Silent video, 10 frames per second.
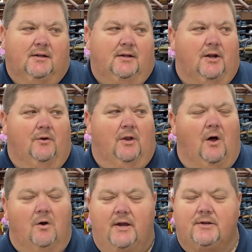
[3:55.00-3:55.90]
you know,
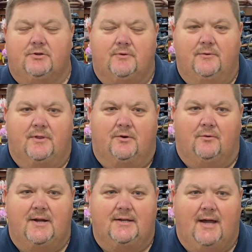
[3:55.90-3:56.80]
long history with
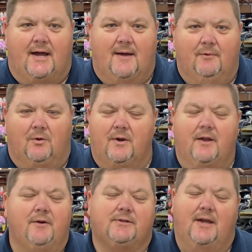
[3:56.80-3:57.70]
Green Top. Lord
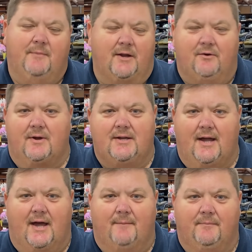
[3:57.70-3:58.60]
knows how many Green
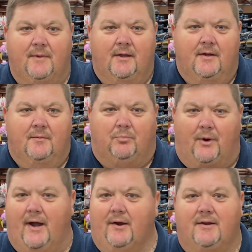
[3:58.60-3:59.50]
Top
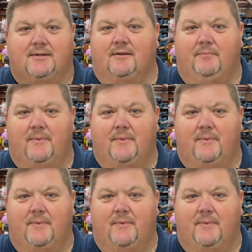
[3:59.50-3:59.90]
Brownings have